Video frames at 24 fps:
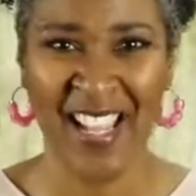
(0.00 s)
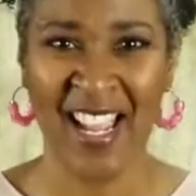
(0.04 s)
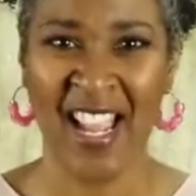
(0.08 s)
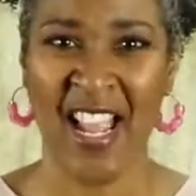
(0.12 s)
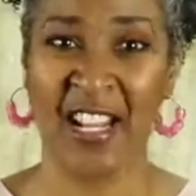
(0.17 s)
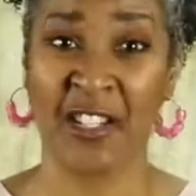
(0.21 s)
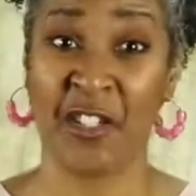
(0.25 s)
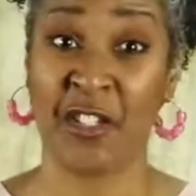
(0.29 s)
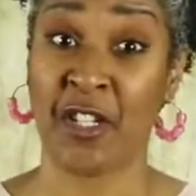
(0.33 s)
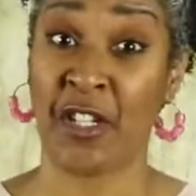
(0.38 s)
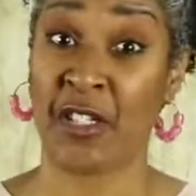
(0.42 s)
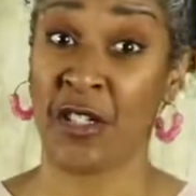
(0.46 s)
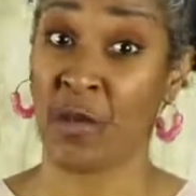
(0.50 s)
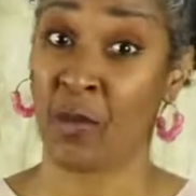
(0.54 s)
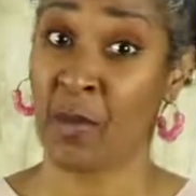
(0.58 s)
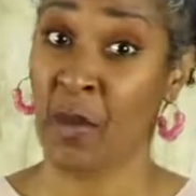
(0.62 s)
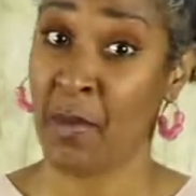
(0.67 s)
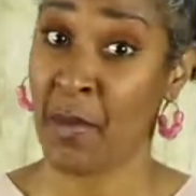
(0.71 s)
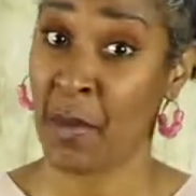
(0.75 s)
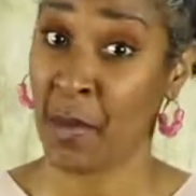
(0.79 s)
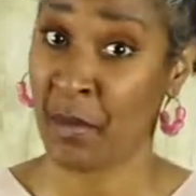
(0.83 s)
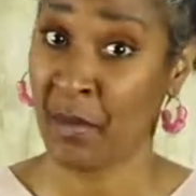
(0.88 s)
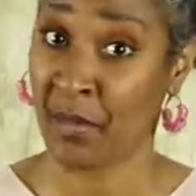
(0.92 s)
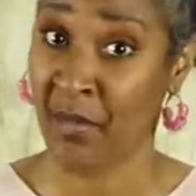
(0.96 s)
And just
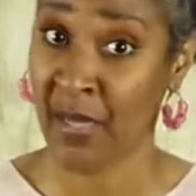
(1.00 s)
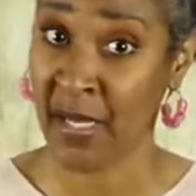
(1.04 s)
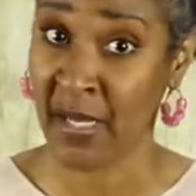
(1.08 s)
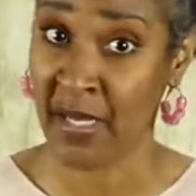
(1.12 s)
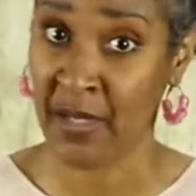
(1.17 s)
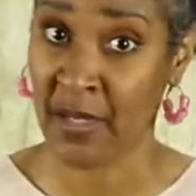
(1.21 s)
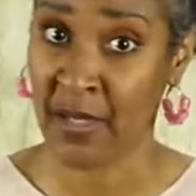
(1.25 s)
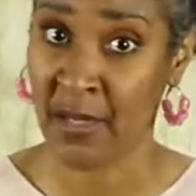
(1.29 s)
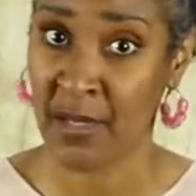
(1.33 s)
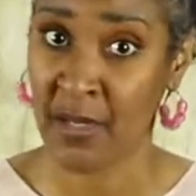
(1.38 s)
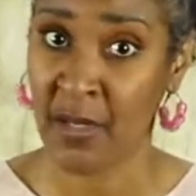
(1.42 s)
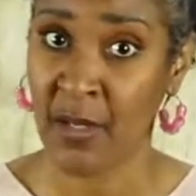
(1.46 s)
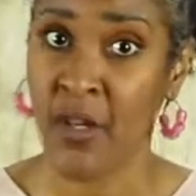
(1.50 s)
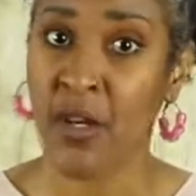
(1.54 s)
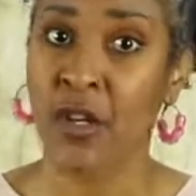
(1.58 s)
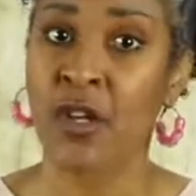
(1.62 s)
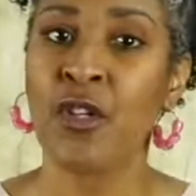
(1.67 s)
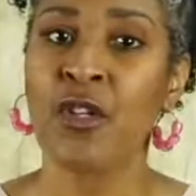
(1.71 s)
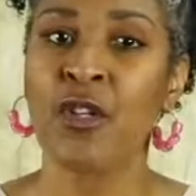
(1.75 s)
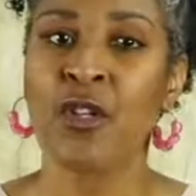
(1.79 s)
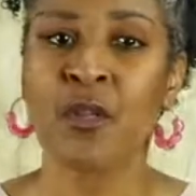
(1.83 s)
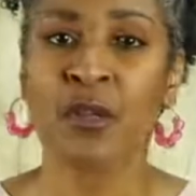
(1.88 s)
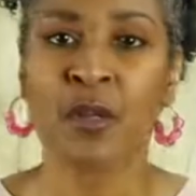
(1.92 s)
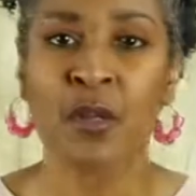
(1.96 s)
remember this
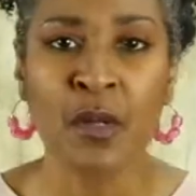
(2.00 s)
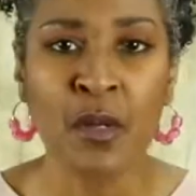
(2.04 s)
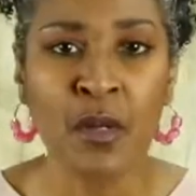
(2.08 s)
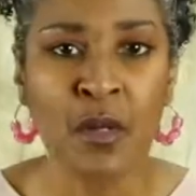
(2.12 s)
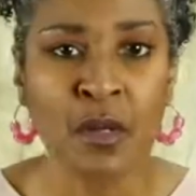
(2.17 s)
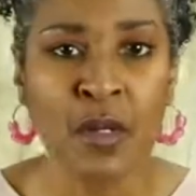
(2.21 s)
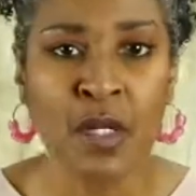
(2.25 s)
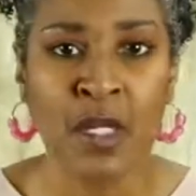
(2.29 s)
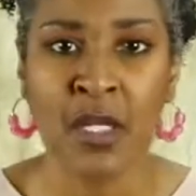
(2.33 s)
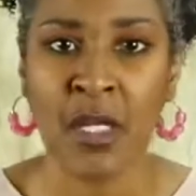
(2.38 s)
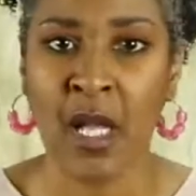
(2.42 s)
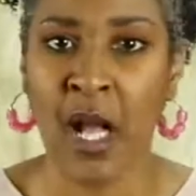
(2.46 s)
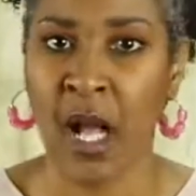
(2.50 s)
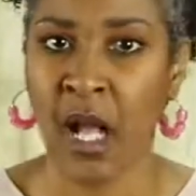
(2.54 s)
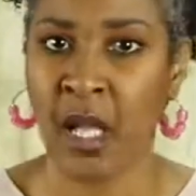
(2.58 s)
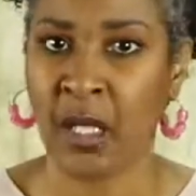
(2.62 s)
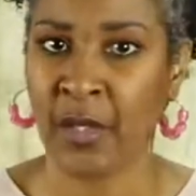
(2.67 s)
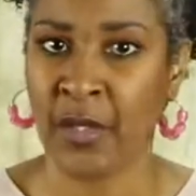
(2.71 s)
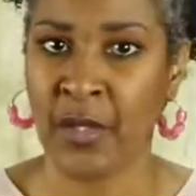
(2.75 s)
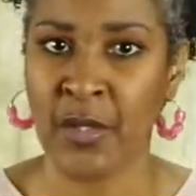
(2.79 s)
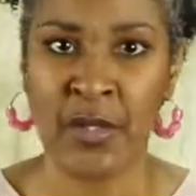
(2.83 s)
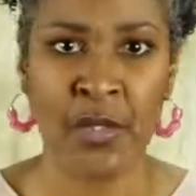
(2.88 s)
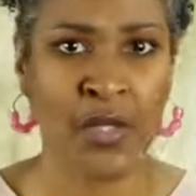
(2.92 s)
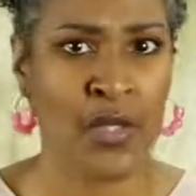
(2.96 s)
true
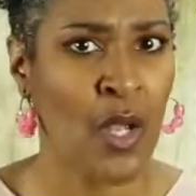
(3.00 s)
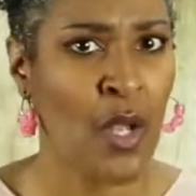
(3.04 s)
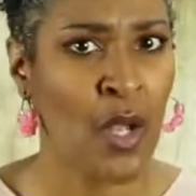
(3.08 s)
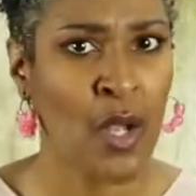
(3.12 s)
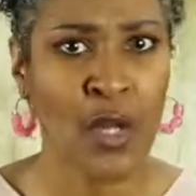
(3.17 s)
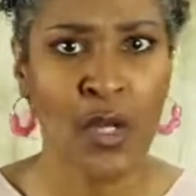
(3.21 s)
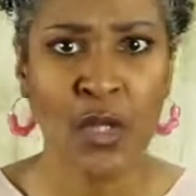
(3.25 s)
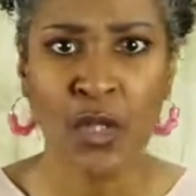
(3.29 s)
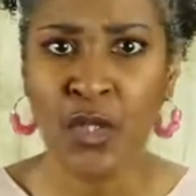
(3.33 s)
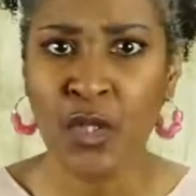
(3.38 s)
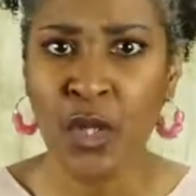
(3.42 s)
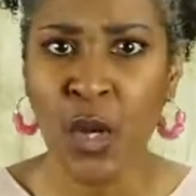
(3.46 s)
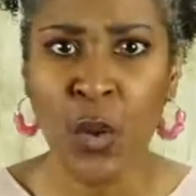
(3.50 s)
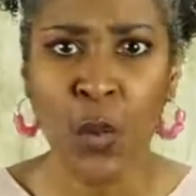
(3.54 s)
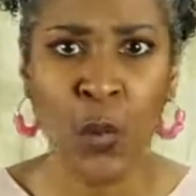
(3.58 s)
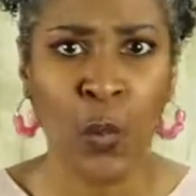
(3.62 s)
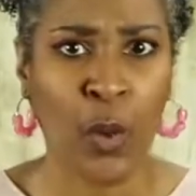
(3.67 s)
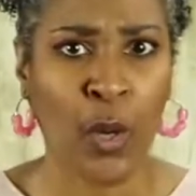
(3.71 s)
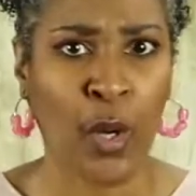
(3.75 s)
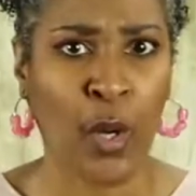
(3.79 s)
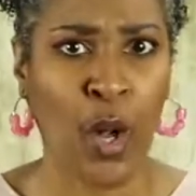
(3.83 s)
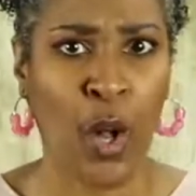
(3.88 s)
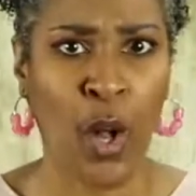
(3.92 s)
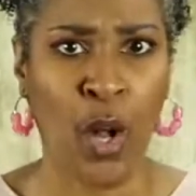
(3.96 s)
scholars don't
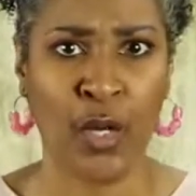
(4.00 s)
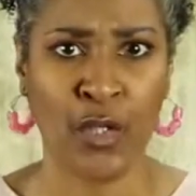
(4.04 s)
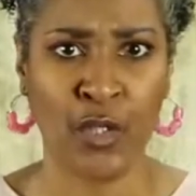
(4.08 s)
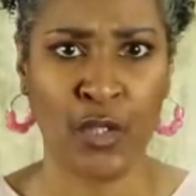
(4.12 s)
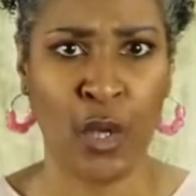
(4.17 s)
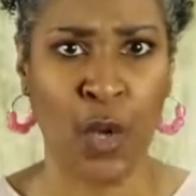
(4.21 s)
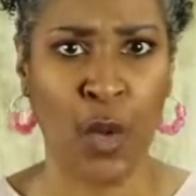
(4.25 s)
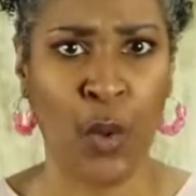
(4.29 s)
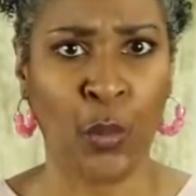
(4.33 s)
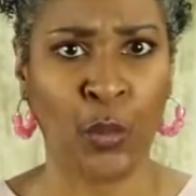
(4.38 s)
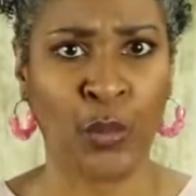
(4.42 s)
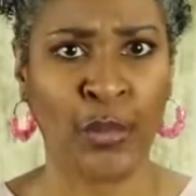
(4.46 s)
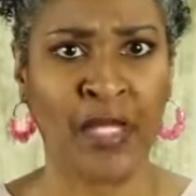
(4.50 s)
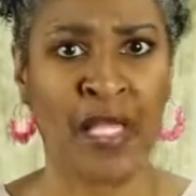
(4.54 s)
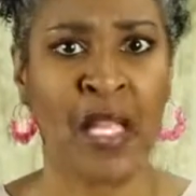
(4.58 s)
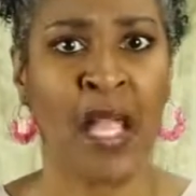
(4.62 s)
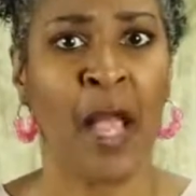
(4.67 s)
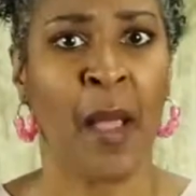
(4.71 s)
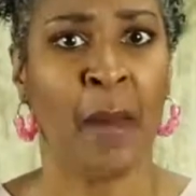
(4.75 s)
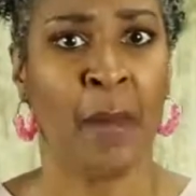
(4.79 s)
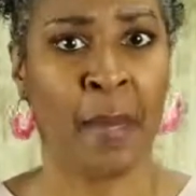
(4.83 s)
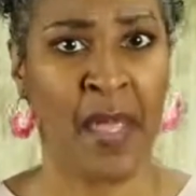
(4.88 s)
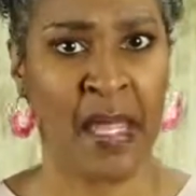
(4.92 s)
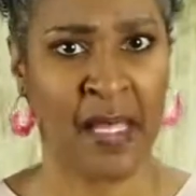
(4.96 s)
work hard to only
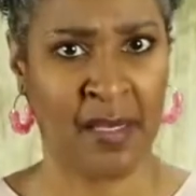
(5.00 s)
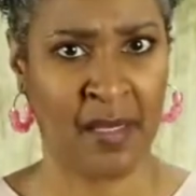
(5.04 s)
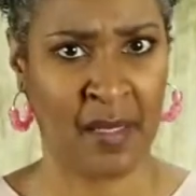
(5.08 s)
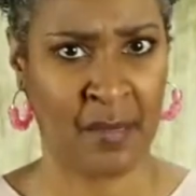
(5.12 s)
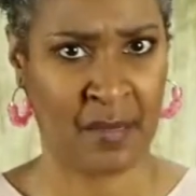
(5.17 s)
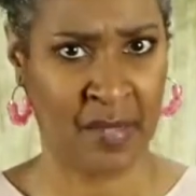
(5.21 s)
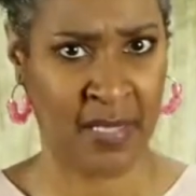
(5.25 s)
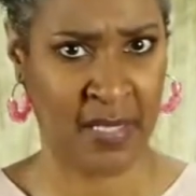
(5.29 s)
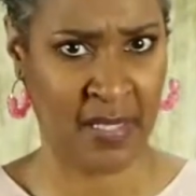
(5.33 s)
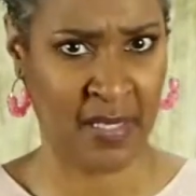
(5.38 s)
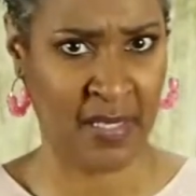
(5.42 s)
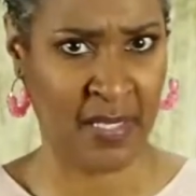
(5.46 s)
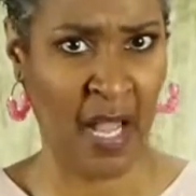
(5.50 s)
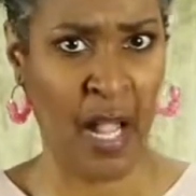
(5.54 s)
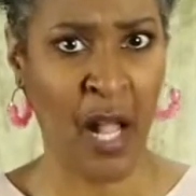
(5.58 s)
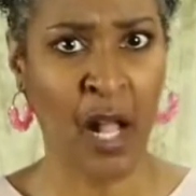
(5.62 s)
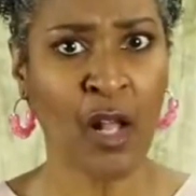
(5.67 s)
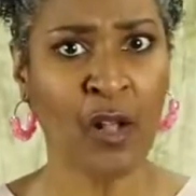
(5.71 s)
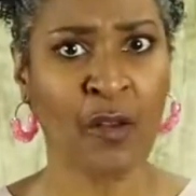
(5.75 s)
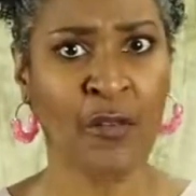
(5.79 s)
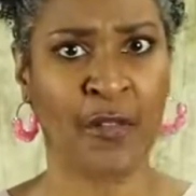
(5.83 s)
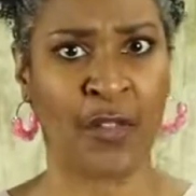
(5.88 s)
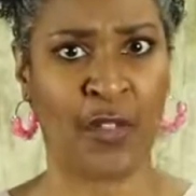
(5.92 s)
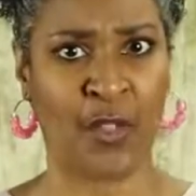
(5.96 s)
make
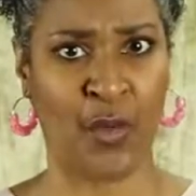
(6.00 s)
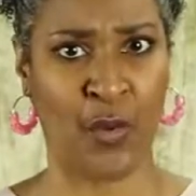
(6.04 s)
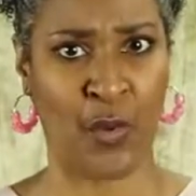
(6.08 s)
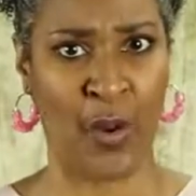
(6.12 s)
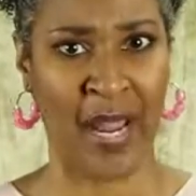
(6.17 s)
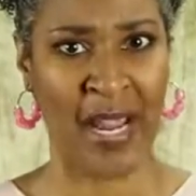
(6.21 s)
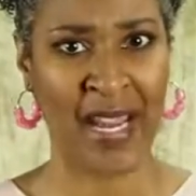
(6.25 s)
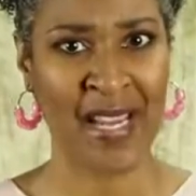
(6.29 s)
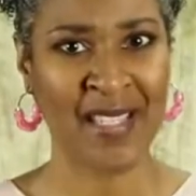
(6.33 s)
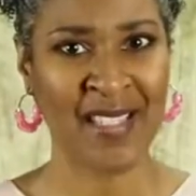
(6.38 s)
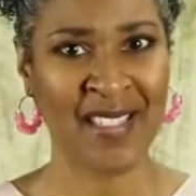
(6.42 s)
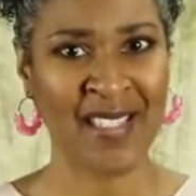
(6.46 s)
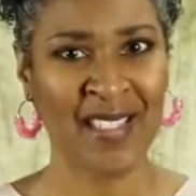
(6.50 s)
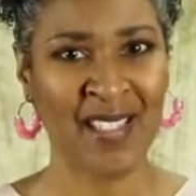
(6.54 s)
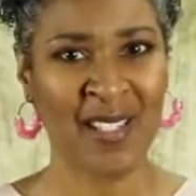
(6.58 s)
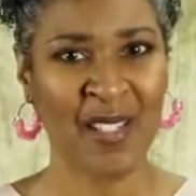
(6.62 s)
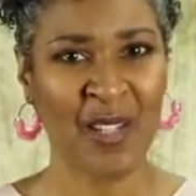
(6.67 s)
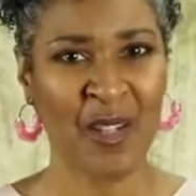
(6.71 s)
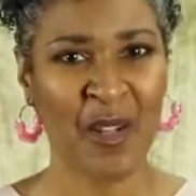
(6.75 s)
themselves great